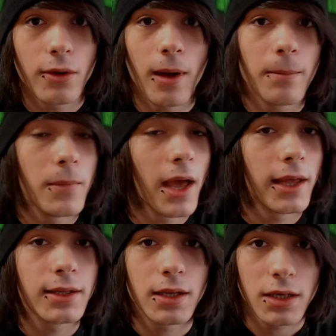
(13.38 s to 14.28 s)
I'm
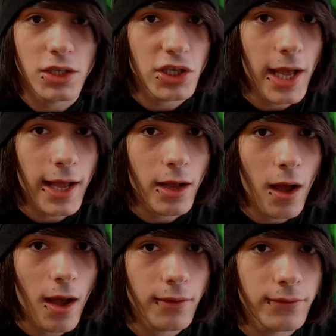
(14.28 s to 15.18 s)
not going to jack
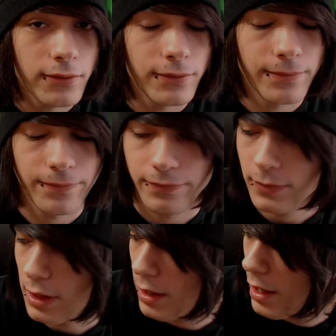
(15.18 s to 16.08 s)

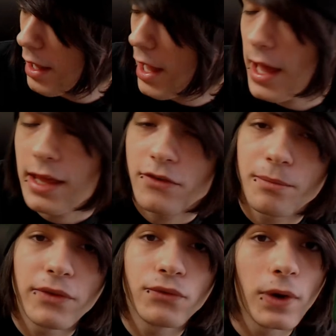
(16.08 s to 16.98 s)
off. I have
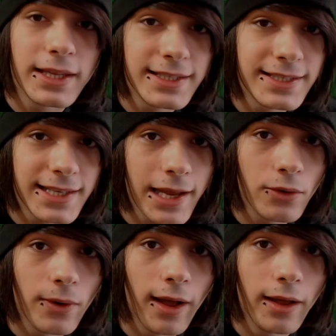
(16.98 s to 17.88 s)
my friend
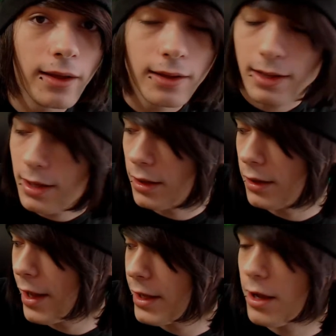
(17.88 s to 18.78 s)
Sarah
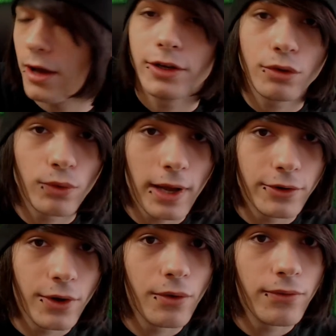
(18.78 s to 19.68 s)
lying on the
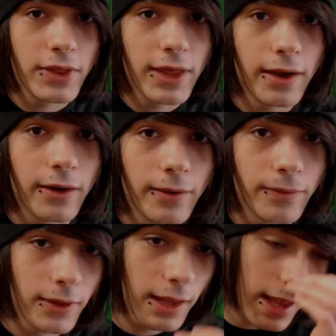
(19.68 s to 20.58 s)
ground over there,
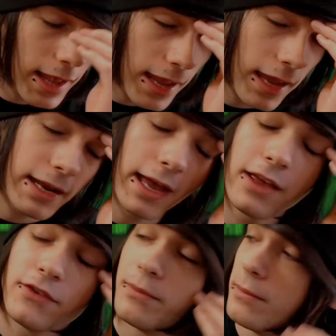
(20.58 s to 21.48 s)
and I
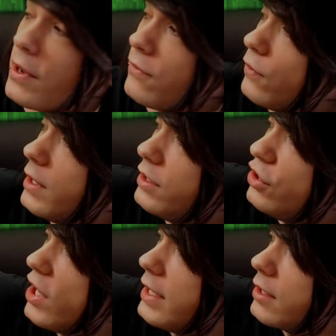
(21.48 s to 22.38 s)
have my friend
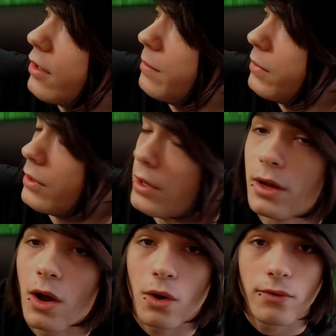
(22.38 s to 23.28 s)
Jacob
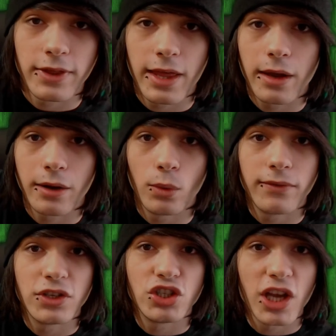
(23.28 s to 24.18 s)
over there with
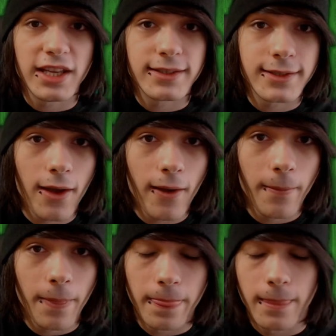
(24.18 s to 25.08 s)
a chainsaw.
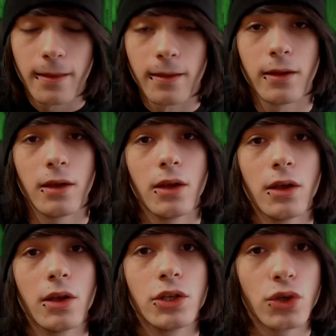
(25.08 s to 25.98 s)

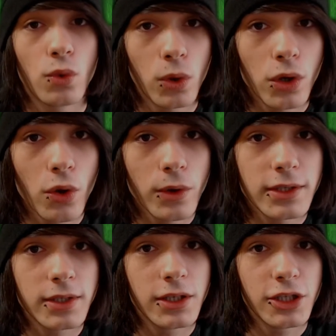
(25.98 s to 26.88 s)
So we're going
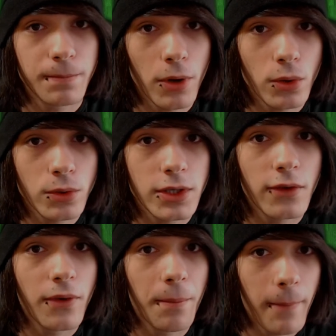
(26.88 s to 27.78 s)
to dispose of
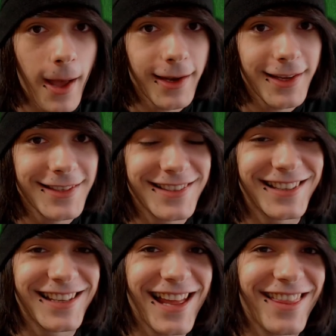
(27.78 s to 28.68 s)
a body
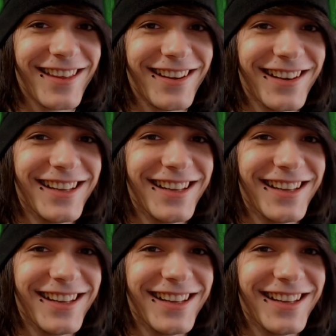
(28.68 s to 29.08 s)
together.